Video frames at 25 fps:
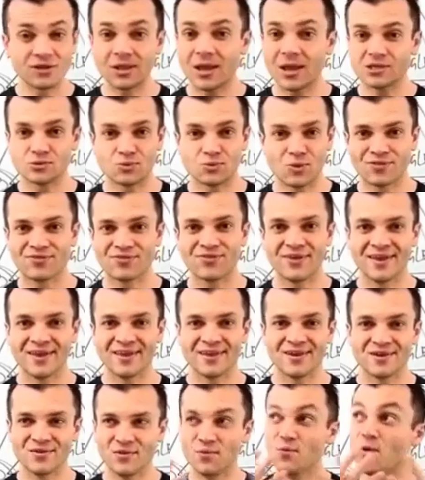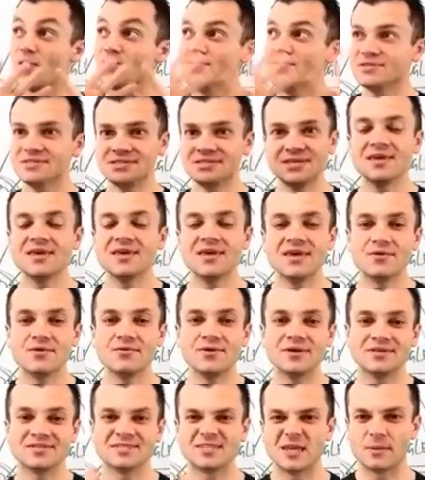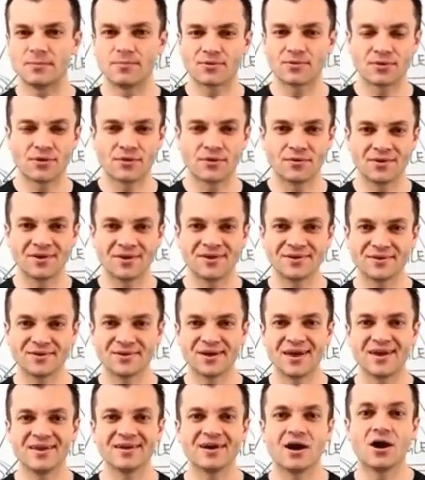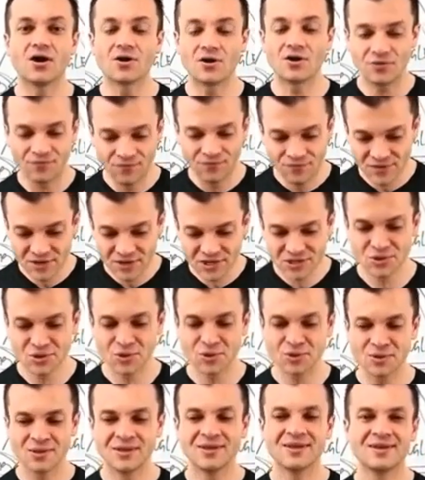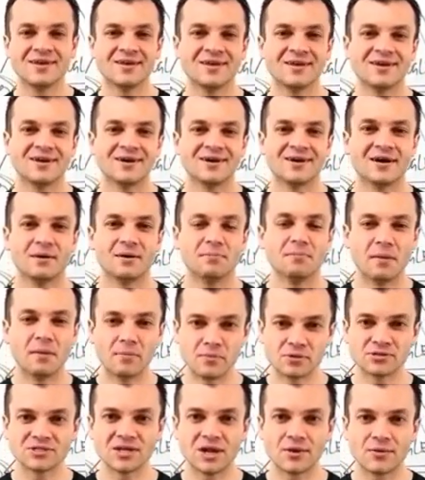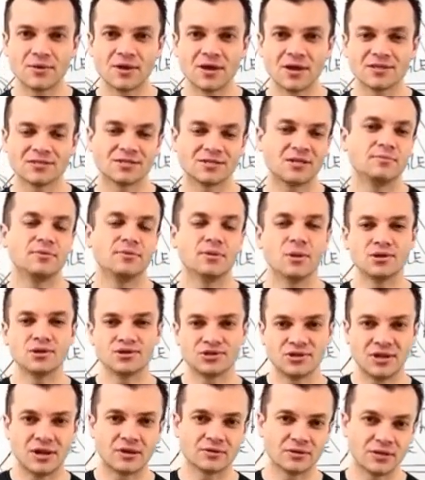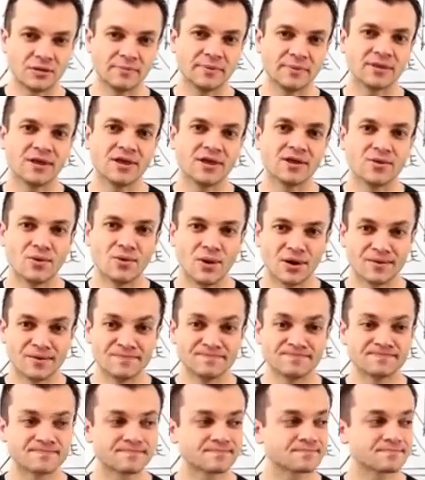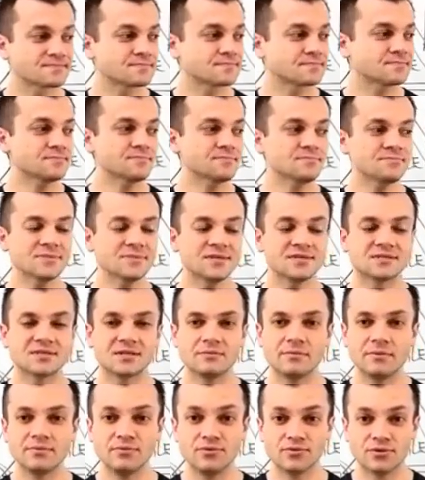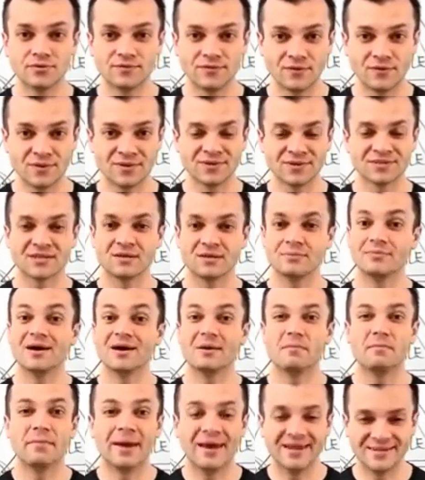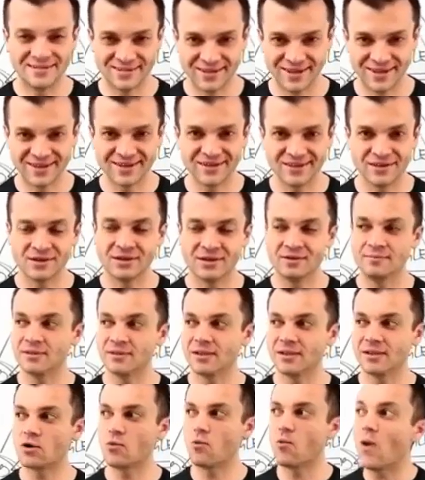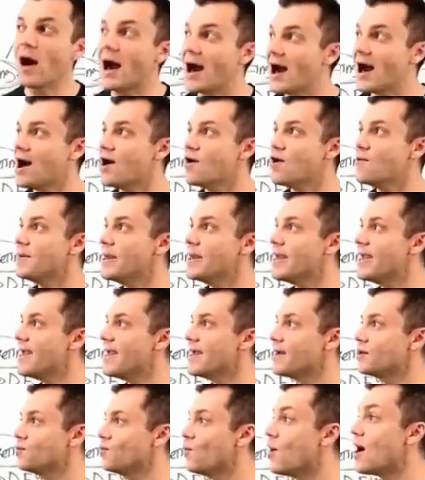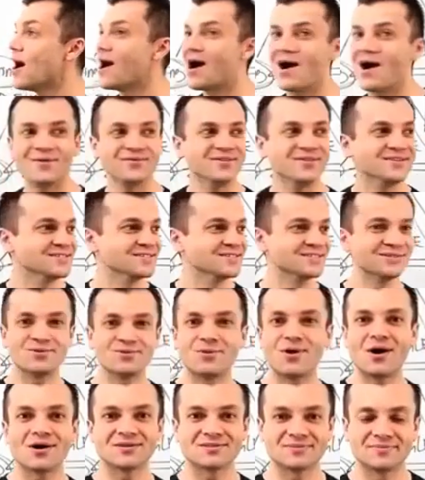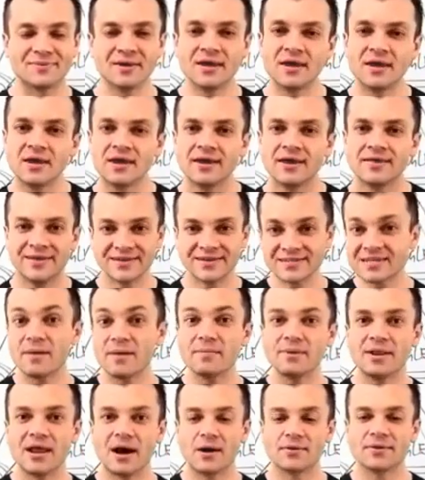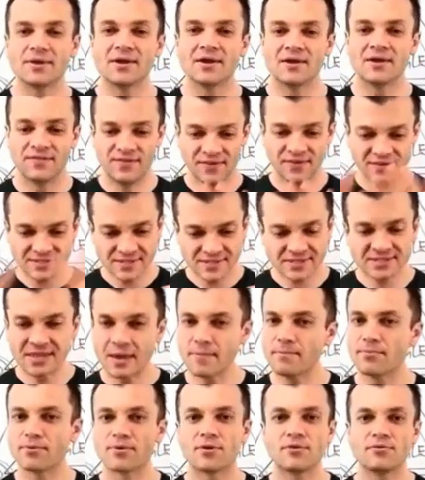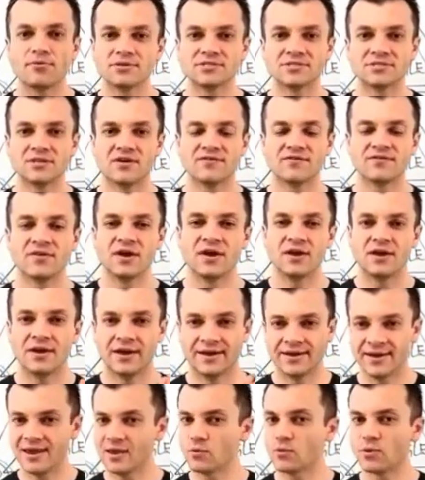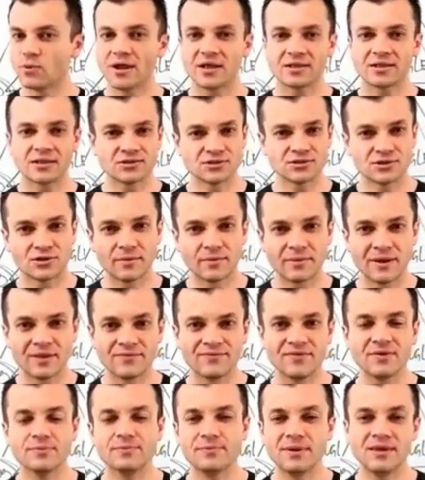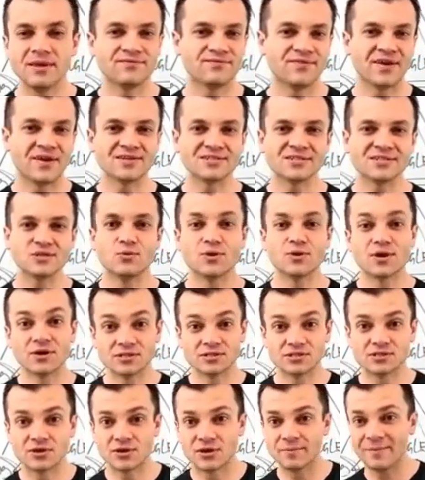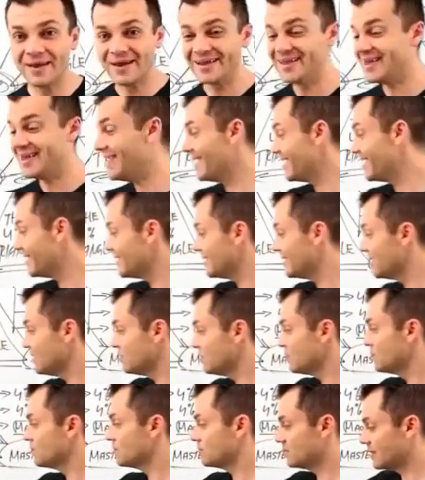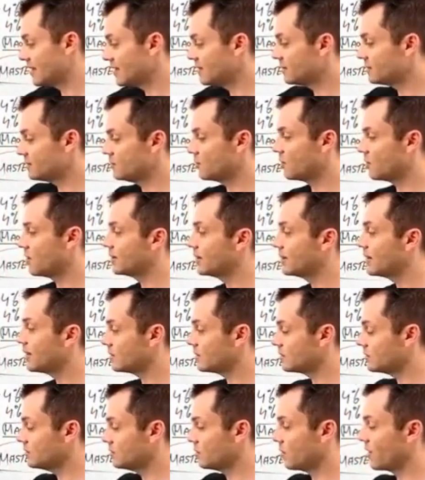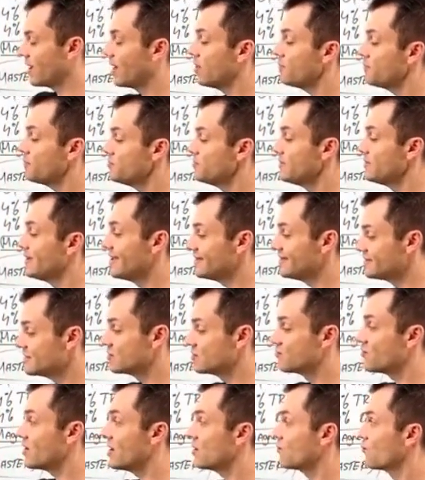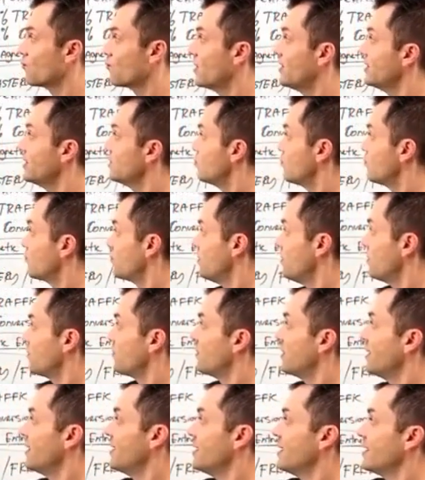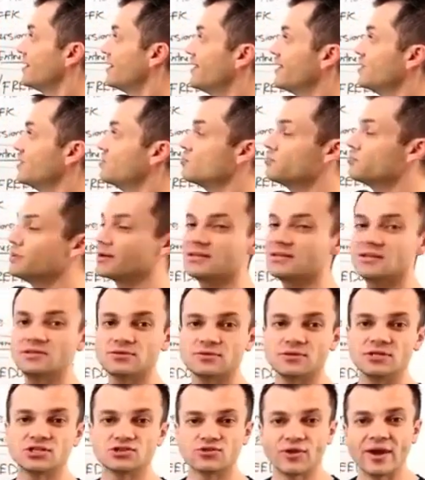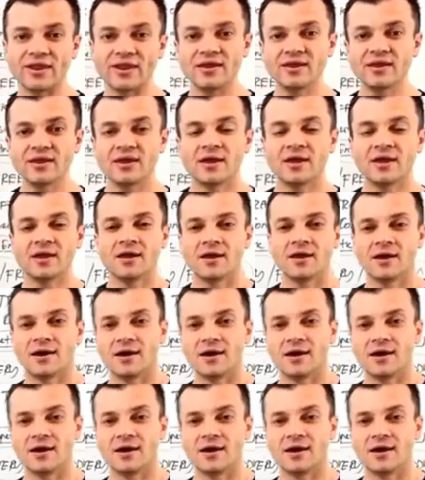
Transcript: realize one thing. What you see here is temporary, okay? Our official members area is going to be launching out a little bit later on. It's going to be beautiful. It's going to be amazing. You're going to be like, wow, man, wow, this is so awesome. That's coming out. This is temporary stuff. Again, we're not concerned about being fancy. We're concerned about hitting you, helping you hit the ground running over here, getting you plugged into the training.